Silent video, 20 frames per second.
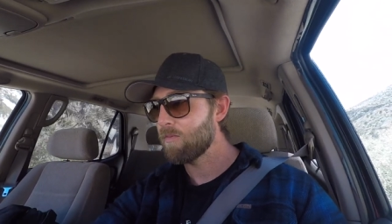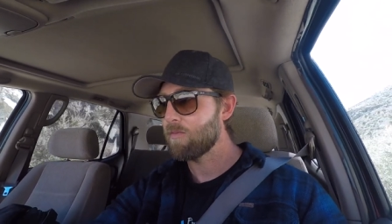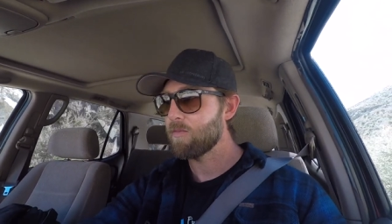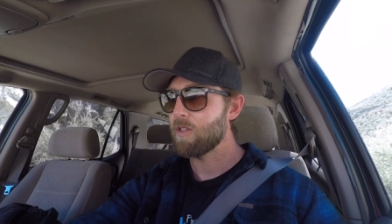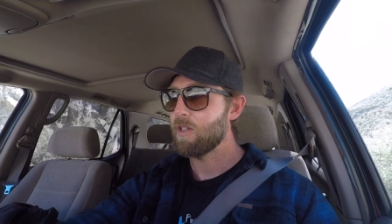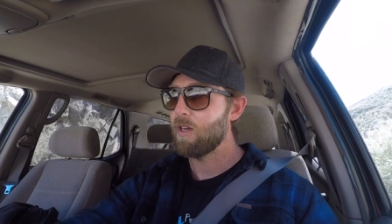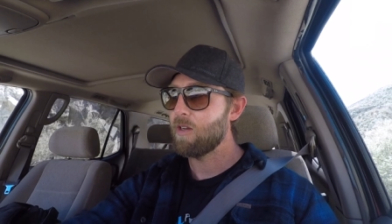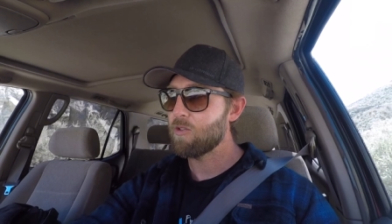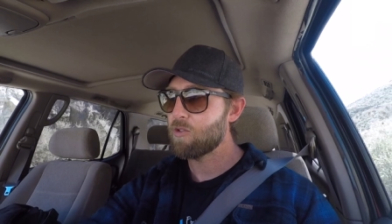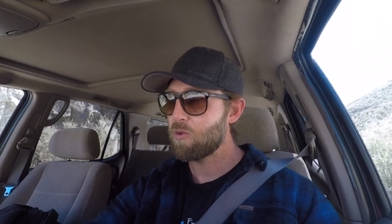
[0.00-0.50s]

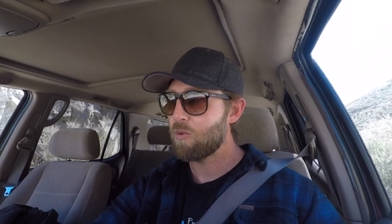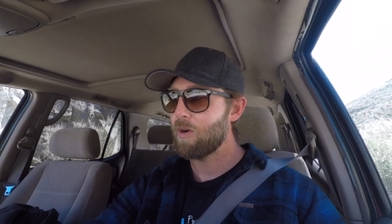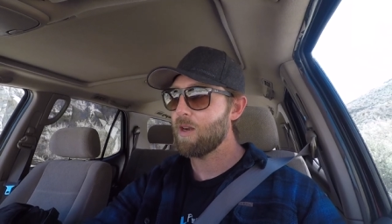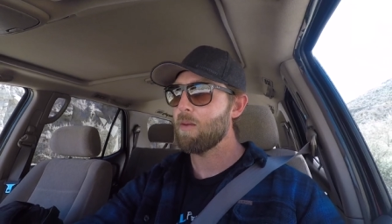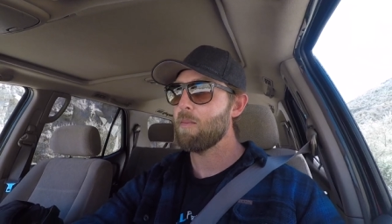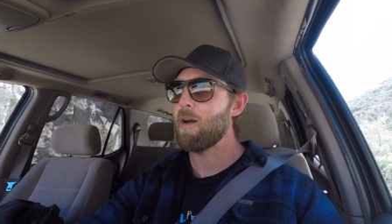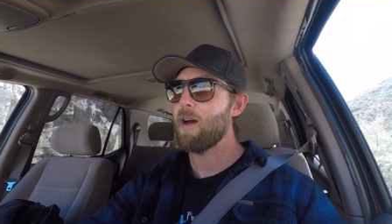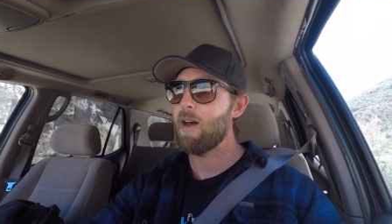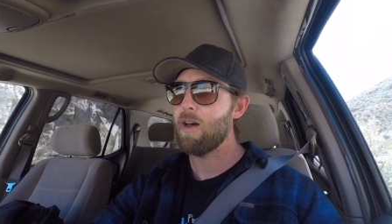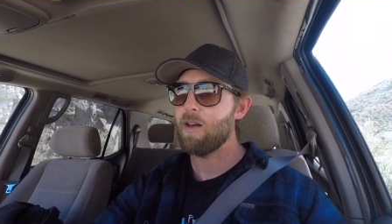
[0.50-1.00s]
you know, 20
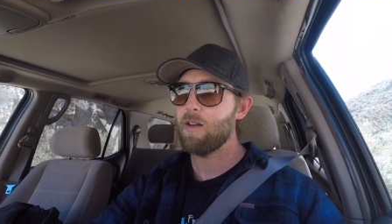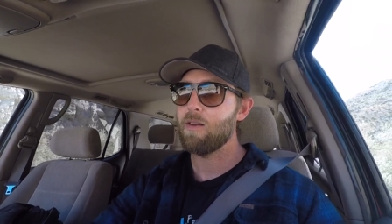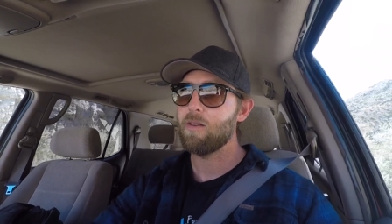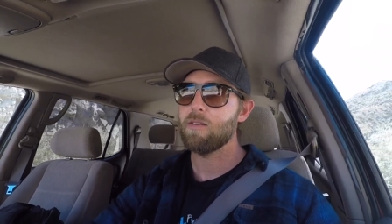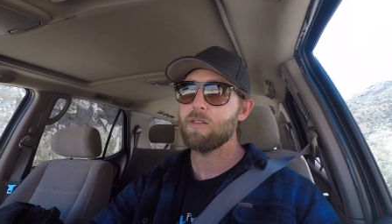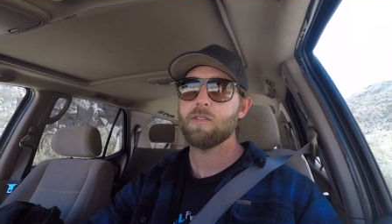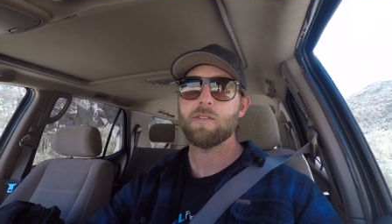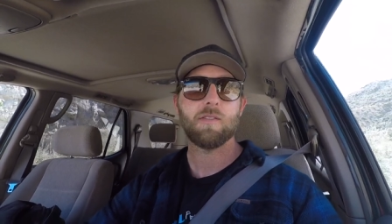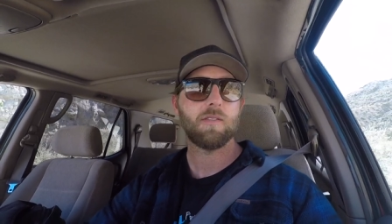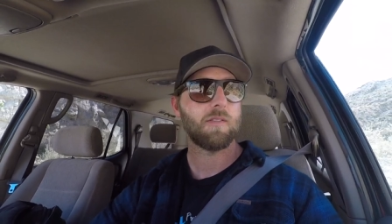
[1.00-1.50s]

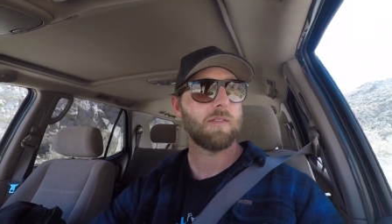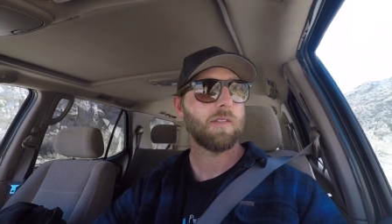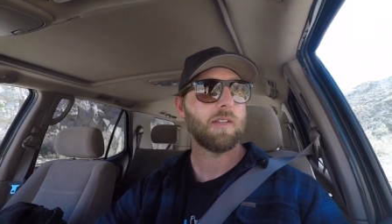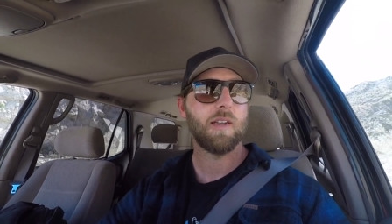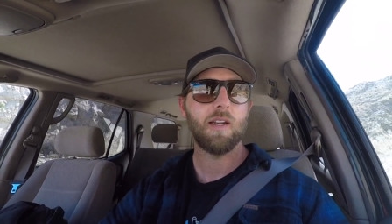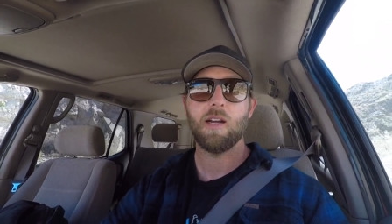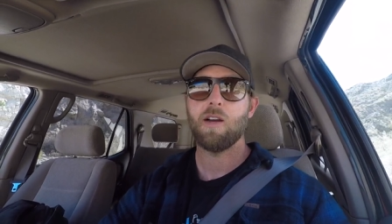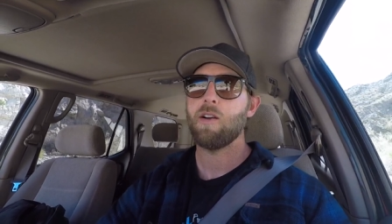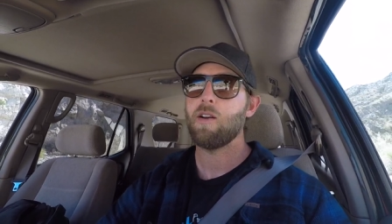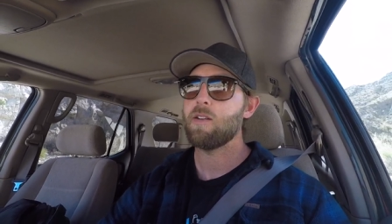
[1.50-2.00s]
miles, you
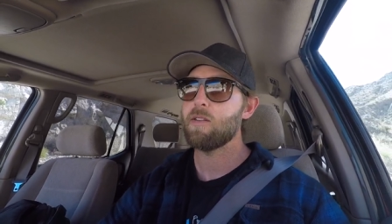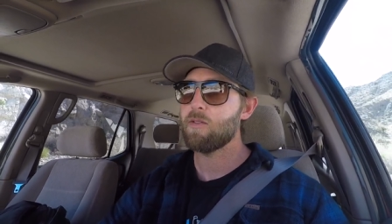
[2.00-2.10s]
know,